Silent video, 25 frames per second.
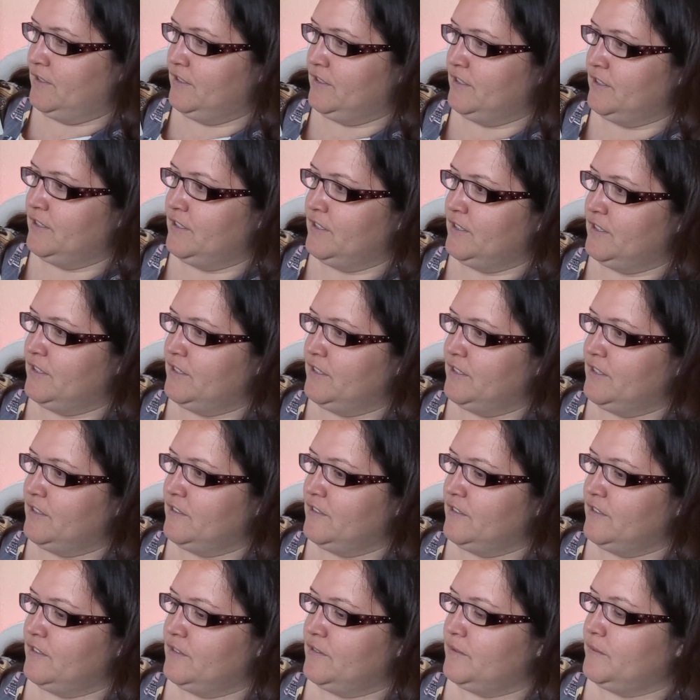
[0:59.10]

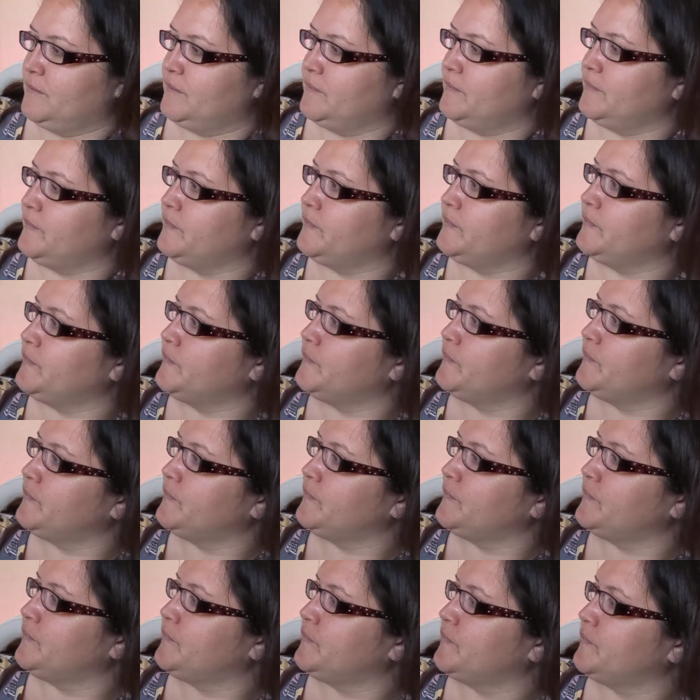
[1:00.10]

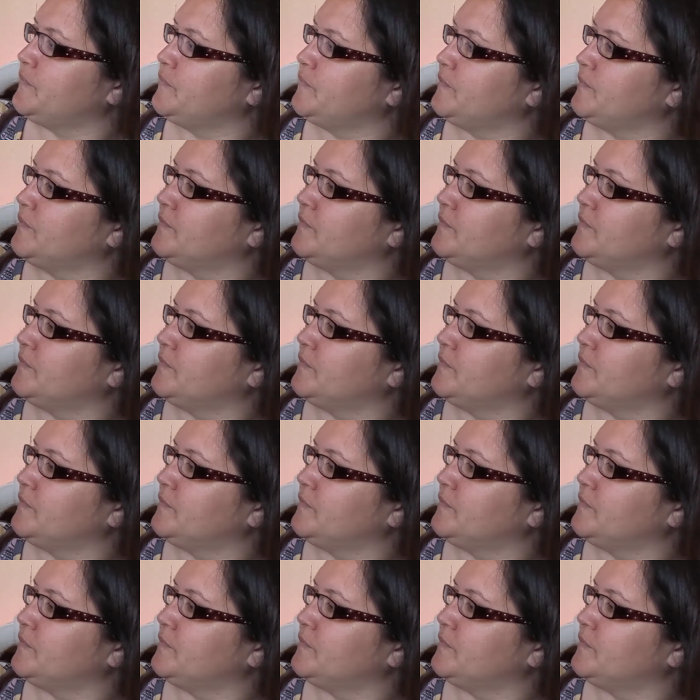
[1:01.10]
Nothing is said.